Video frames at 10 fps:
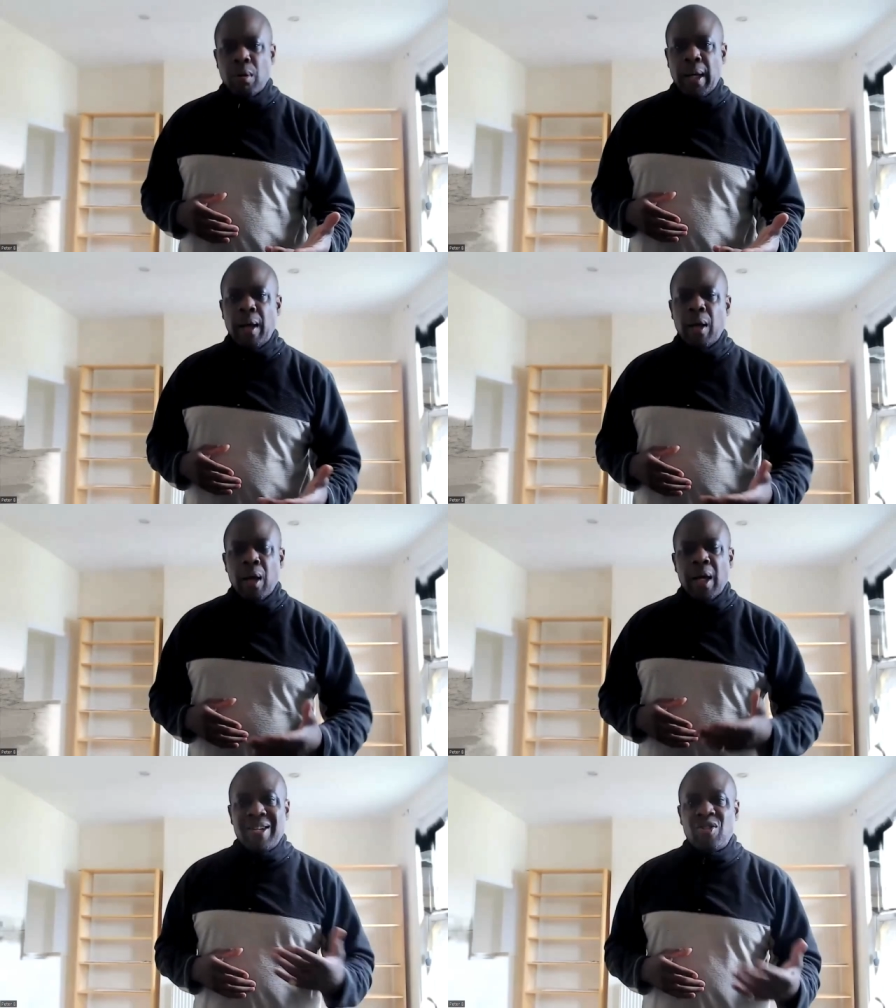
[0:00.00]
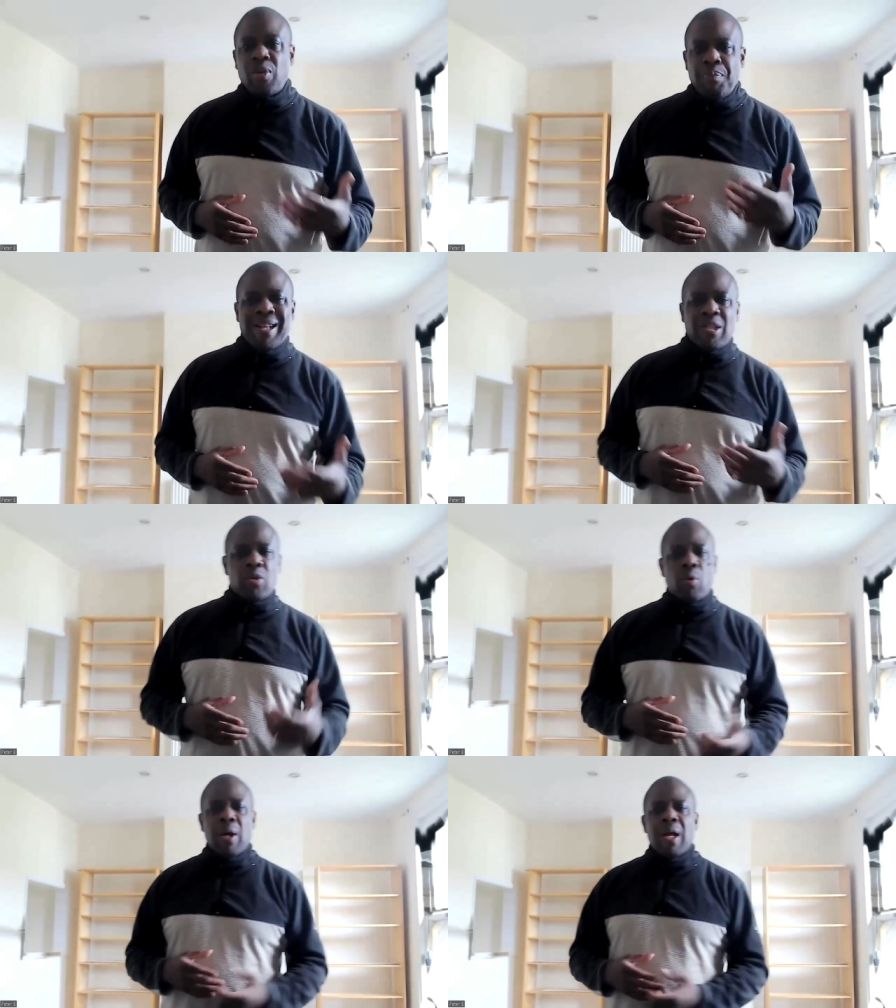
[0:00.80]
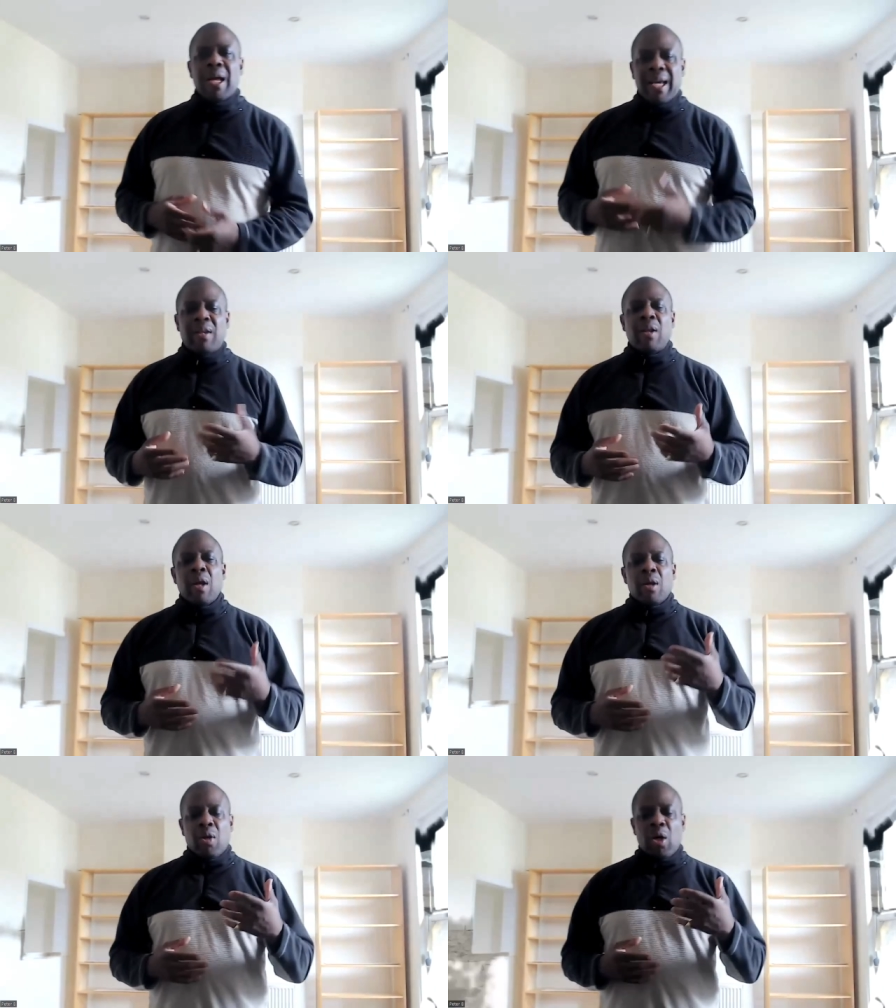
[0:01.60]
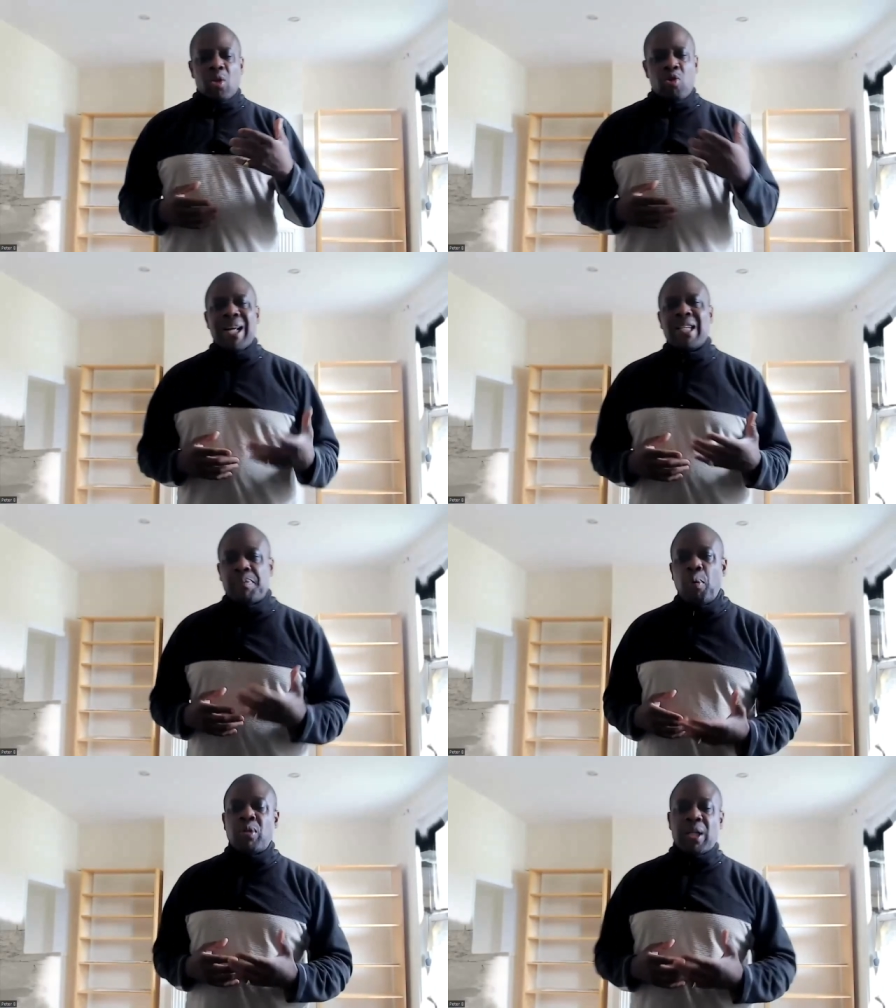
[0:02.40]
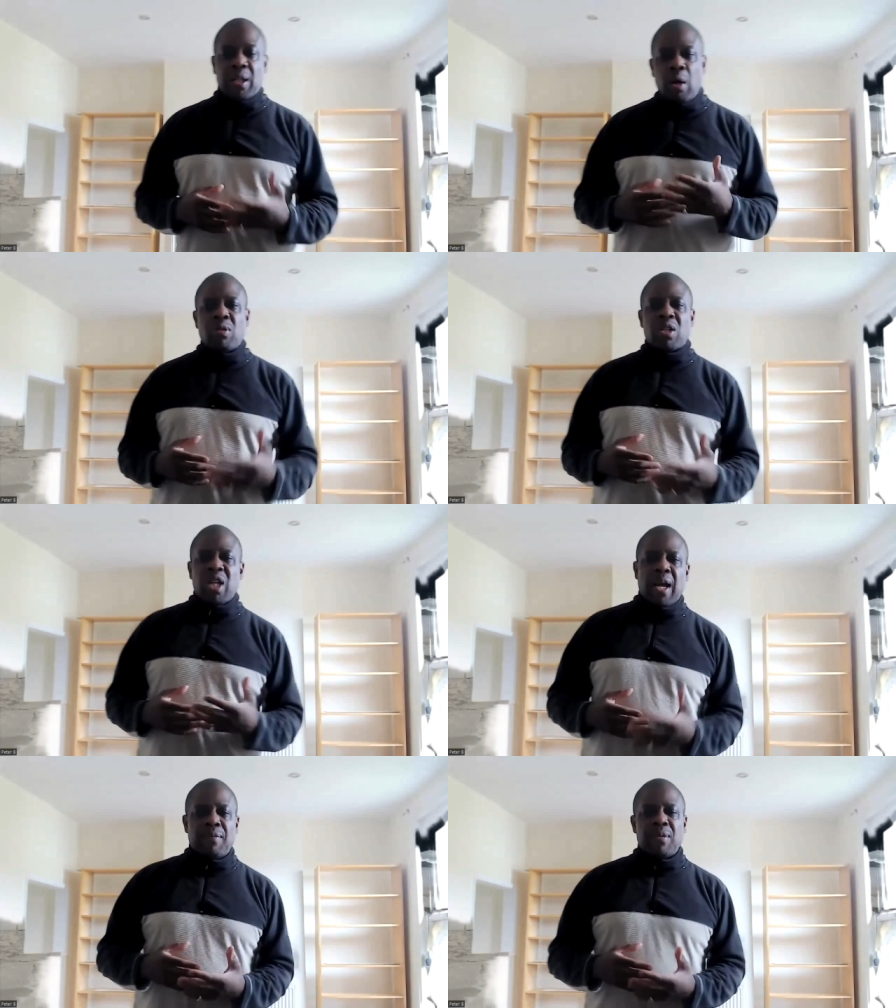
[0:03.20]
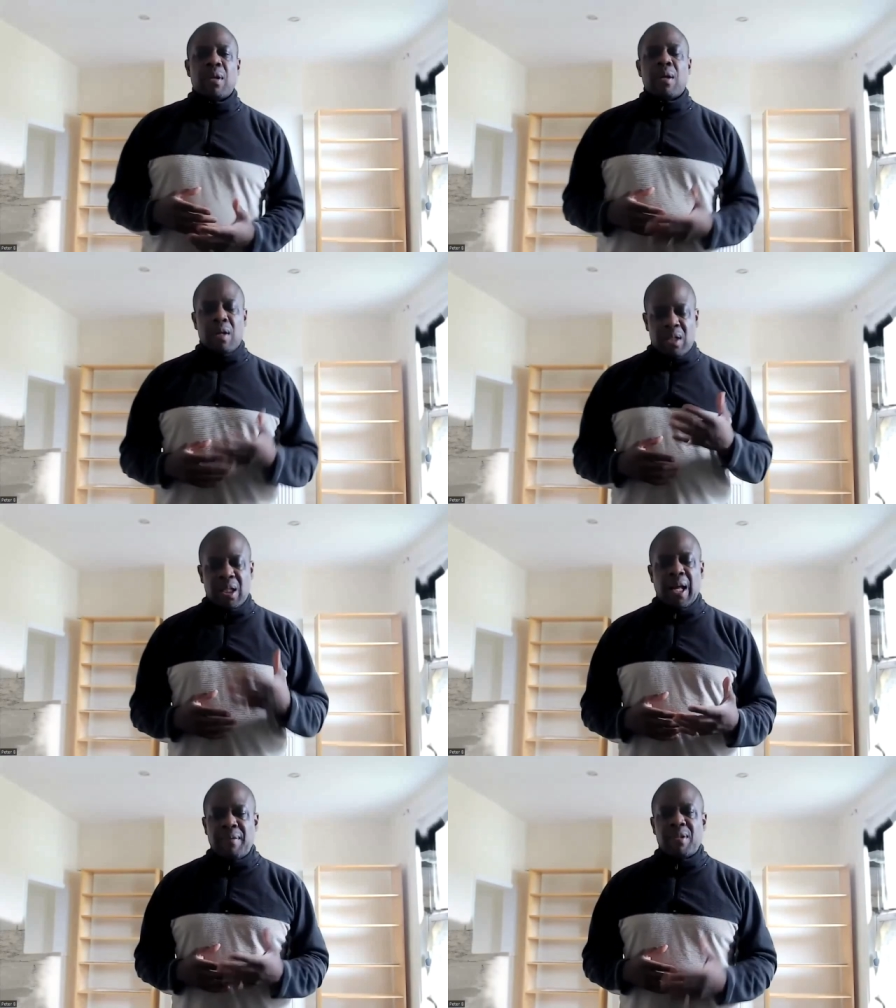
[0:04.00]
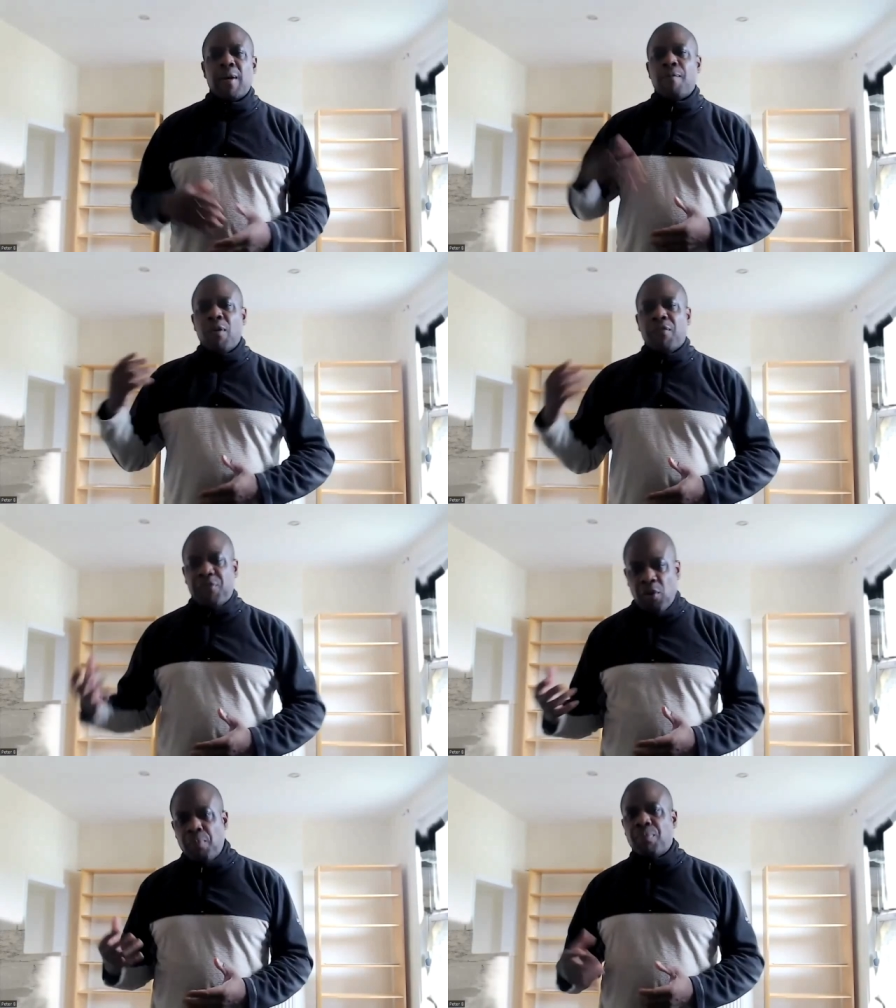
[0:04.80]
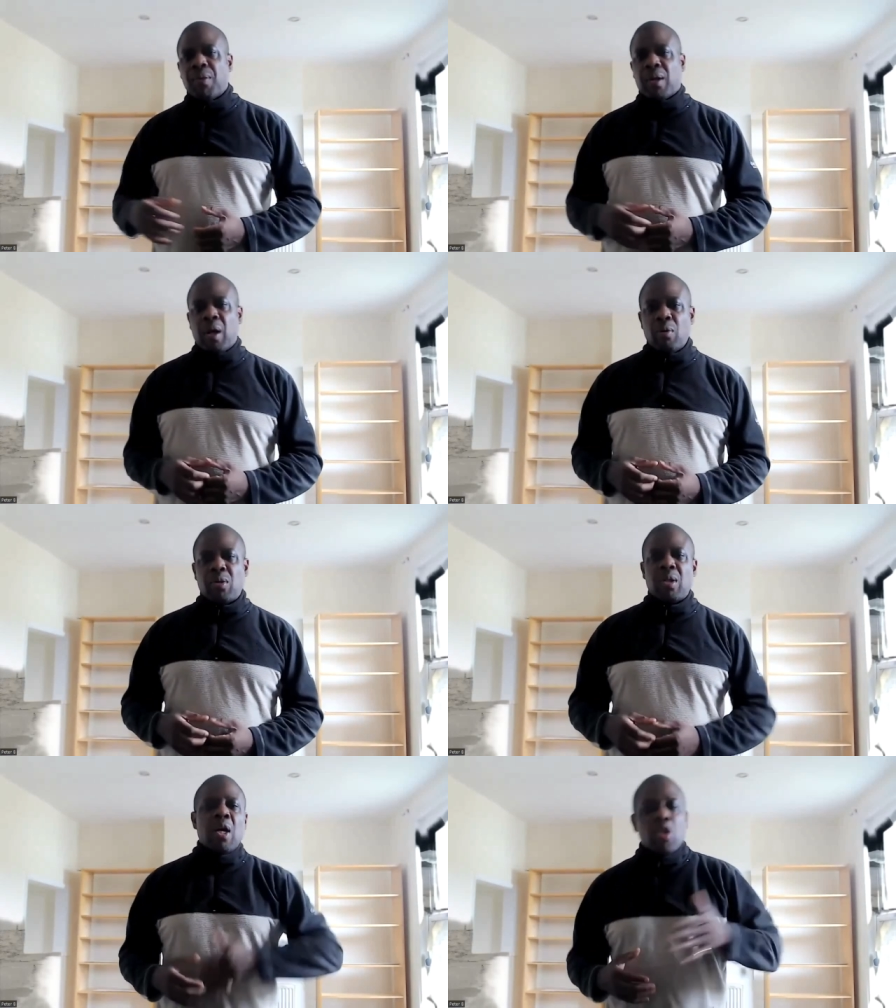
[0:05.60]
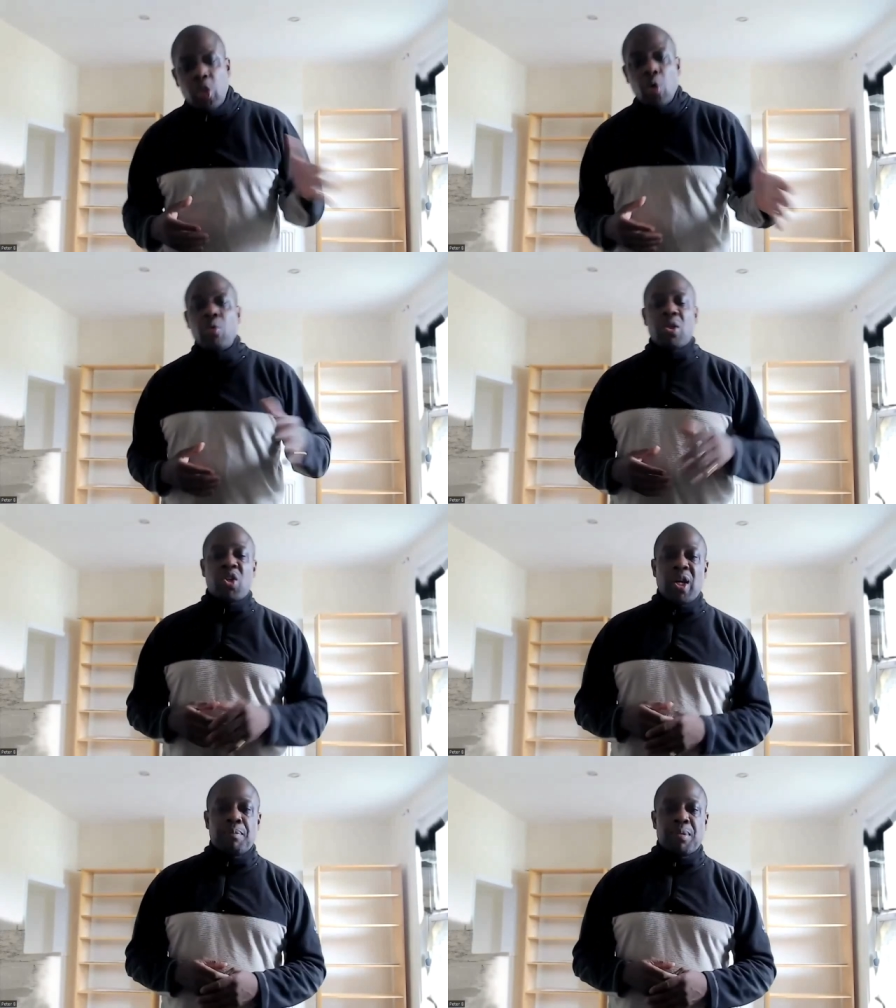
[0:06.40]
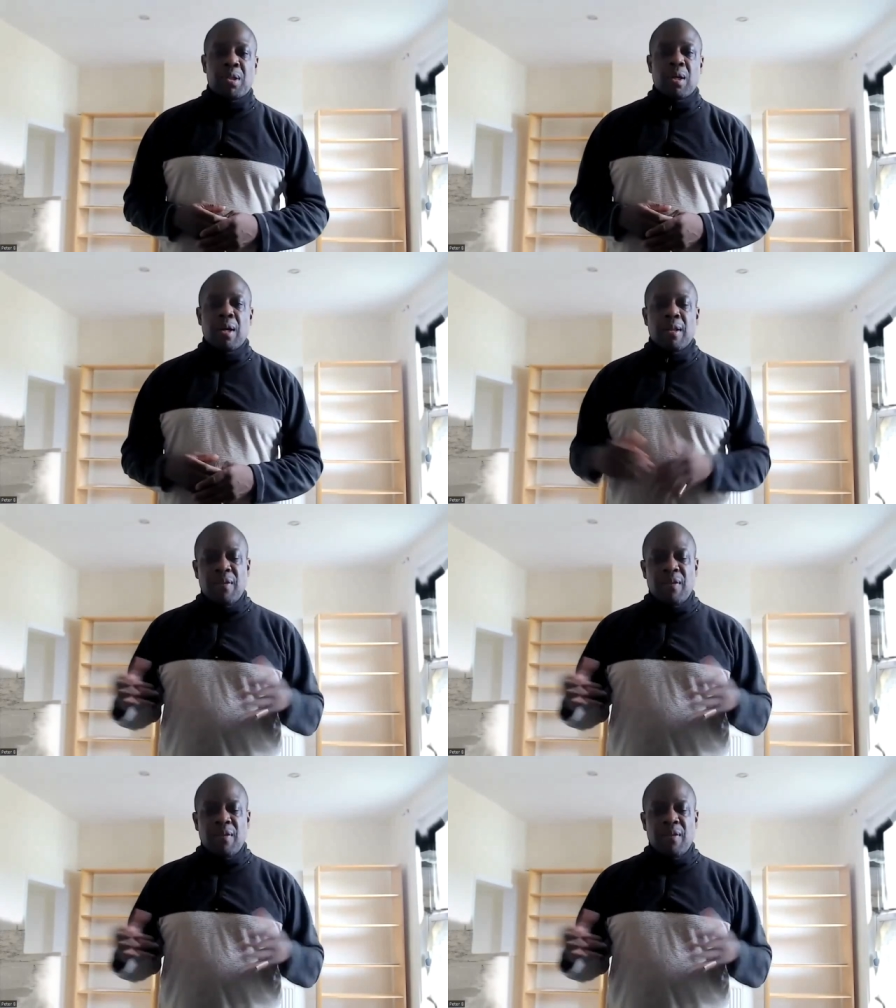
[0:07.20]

Yeah, instrumental in uh, transporting those slaves, uh, slaves from the coast to the ships.